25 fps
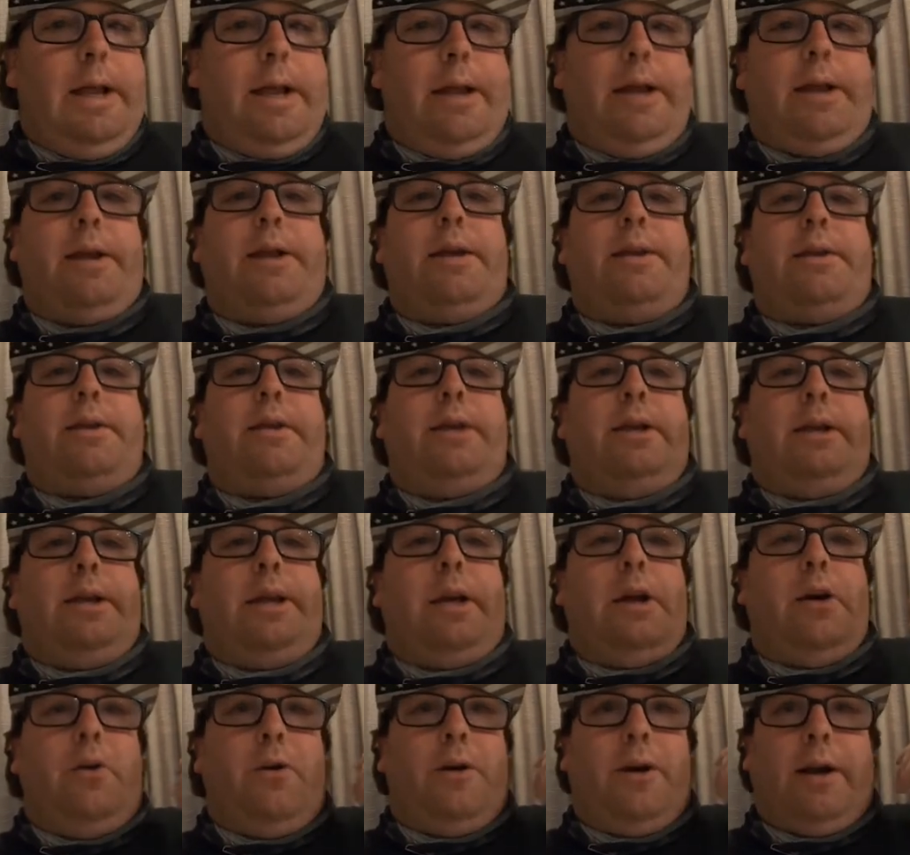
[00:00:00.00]
And,
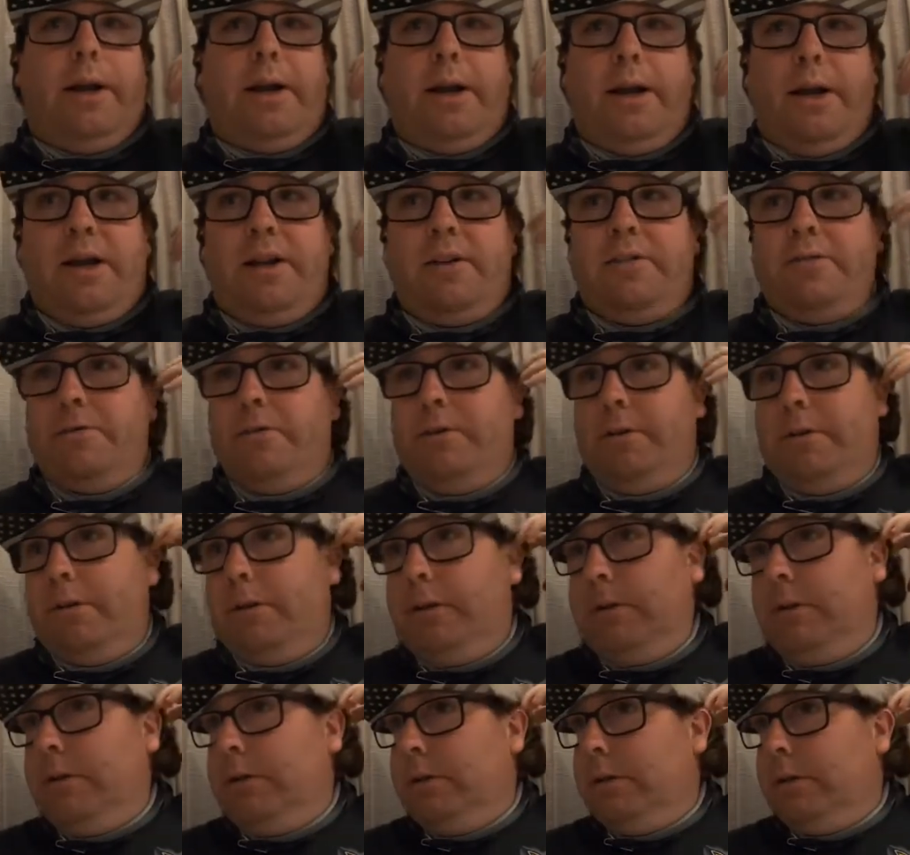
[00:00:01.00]
I have
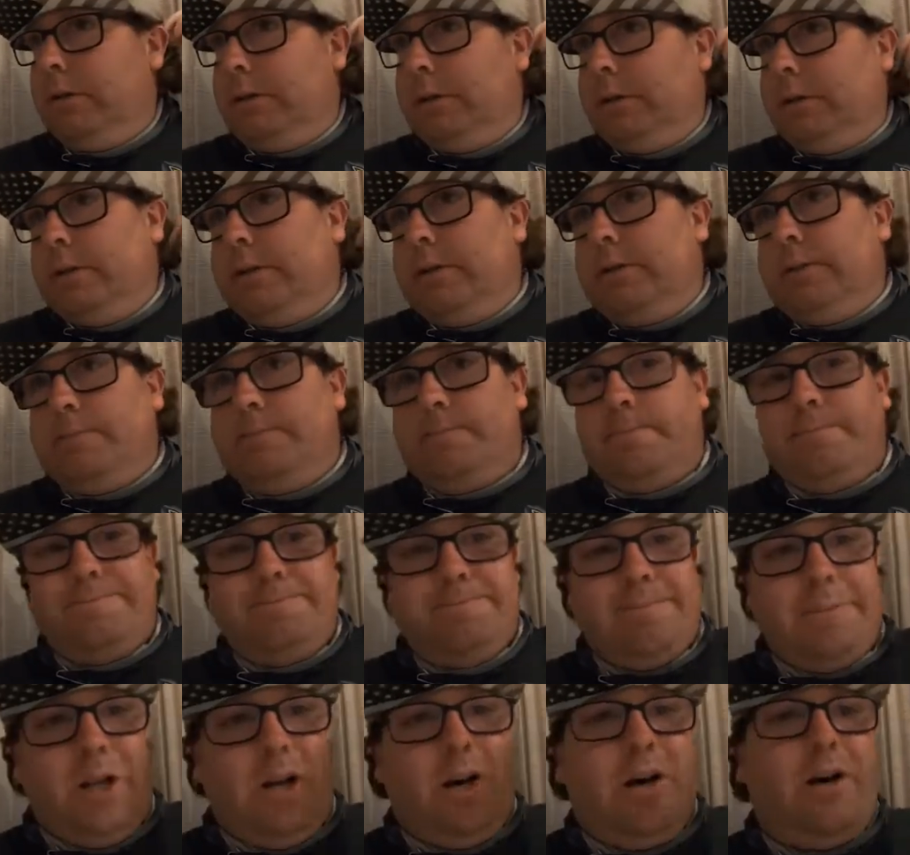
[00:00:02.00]

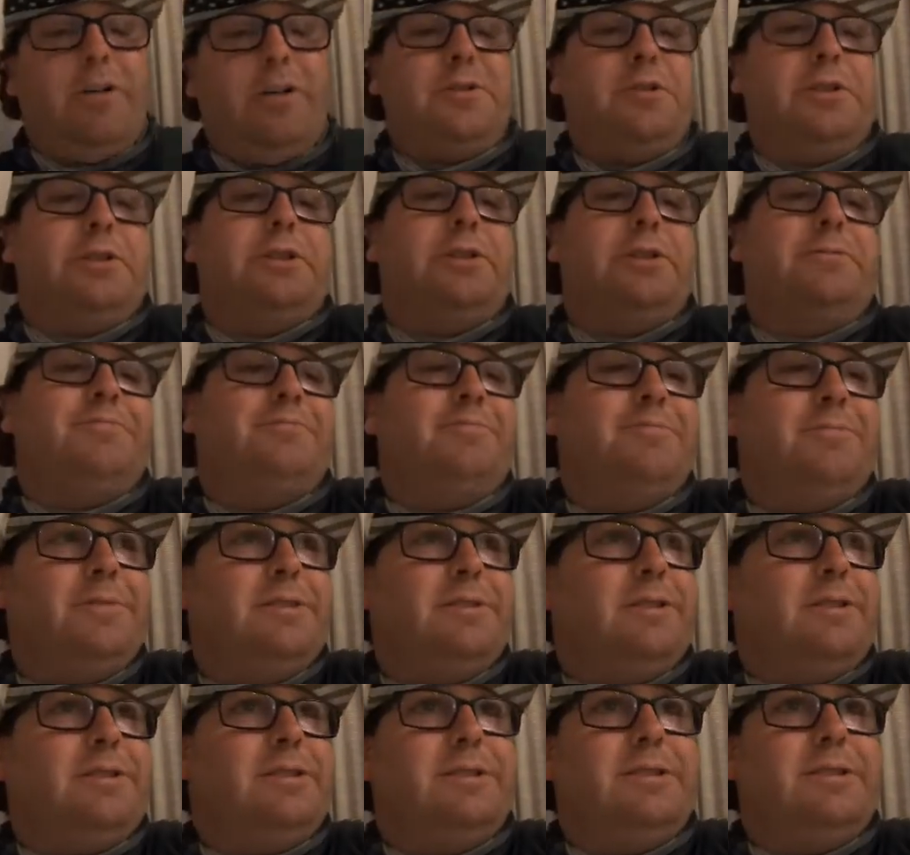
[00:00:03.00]
100
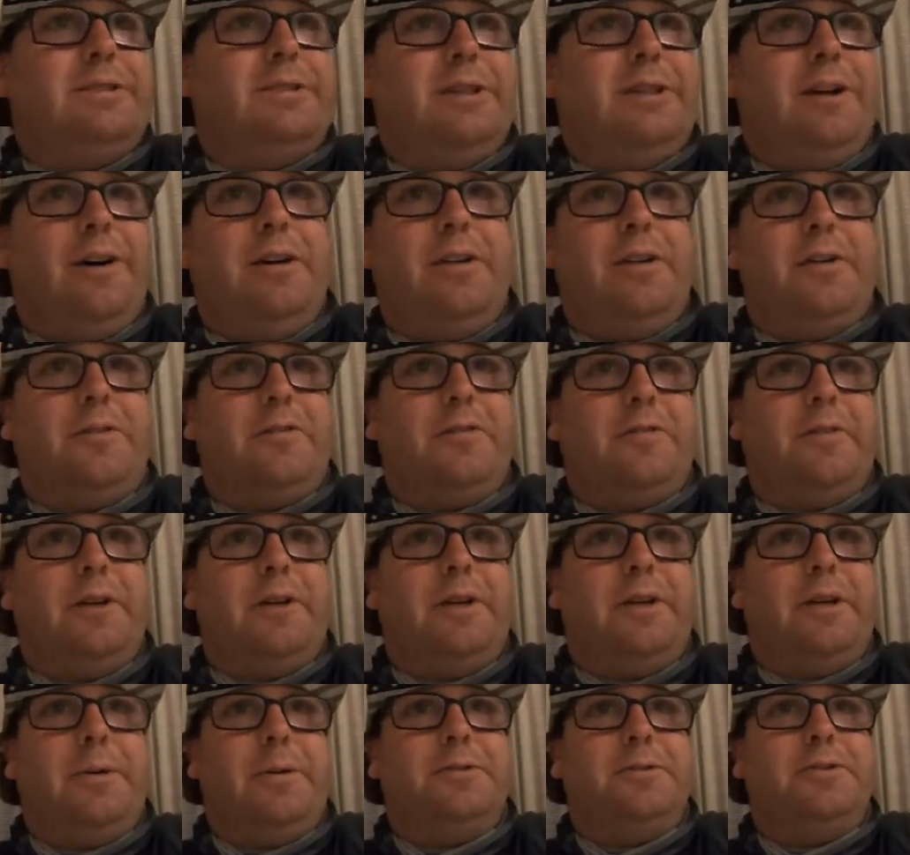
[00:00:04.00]
other
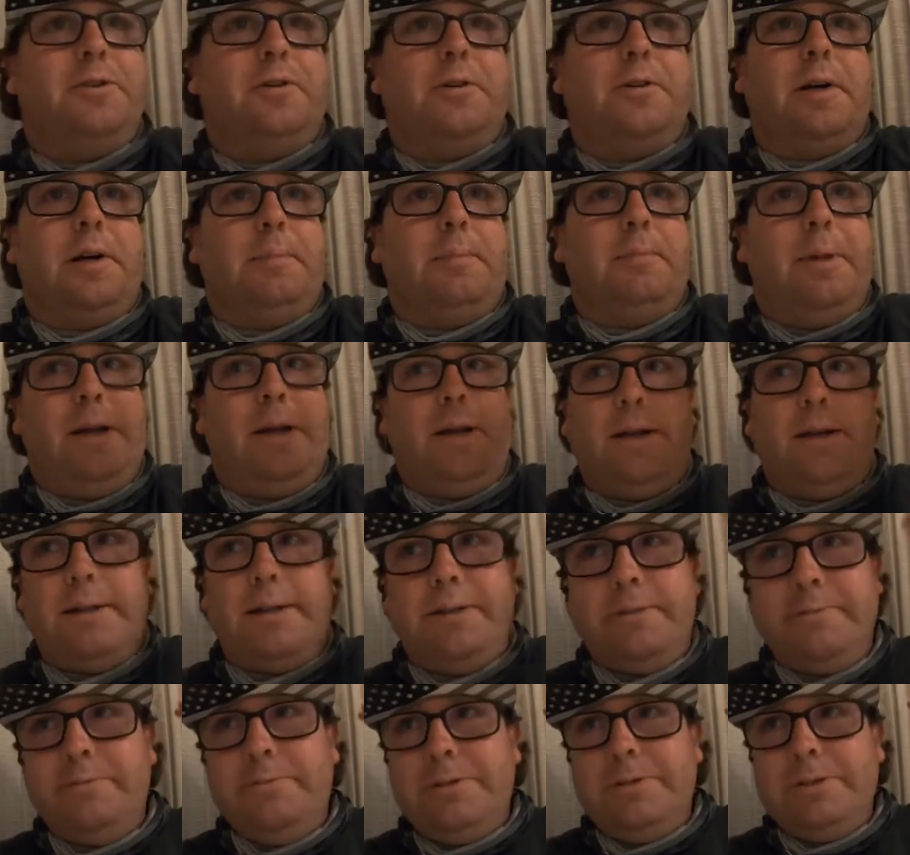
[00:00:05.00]
videos already
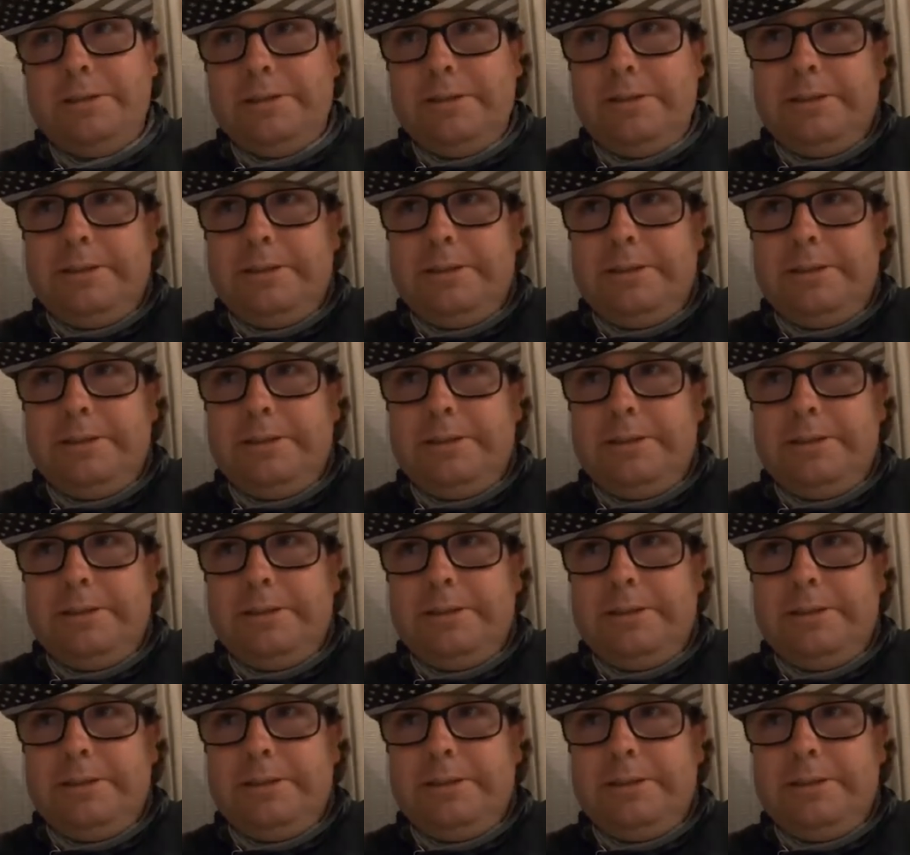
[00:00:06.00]
made.